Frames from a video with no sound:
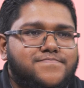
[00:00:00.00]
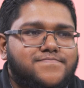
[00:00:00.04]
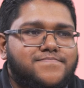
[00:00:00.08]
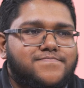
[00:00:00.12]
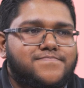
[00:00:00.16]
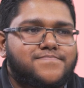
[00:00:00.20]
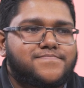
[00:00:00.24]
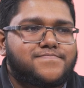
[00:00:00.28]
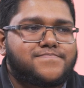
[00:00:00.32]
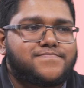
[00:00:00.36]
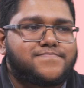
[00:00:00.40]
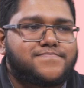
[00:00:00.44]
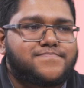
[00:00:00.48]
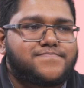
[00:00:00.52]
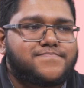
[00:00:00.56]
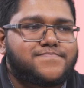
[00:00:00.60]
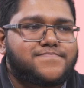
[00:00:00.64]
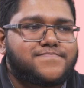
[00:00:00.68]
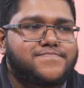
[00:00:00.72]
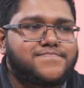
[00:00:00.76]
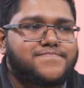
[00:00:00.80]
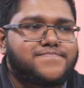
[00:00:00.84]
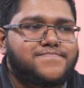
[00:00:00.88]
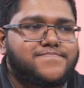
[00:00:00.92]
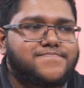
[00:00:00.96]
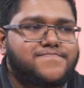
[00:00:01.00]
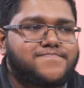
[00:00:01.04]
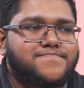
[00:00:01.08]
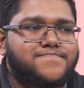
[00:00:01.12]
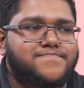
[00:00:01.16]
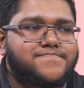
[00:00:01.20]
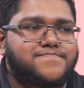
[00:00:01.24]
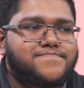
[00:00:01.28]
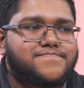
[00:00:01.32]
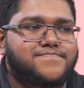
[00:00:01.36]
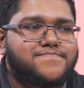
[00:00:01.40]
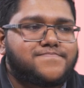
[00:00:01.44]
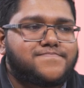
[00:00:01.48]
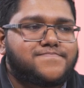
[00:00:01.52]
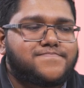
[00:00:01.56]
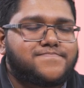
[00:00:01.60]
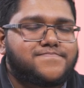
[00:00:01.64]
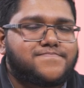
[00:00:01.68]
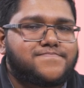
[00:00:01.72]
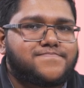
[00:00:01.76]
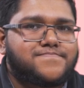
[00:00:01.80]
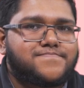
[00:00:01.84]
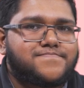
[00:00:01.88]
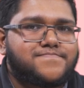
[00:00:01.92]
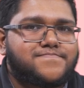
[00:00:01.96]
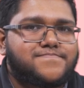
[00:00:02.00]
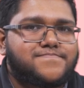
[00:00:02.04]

The person shown says nothing.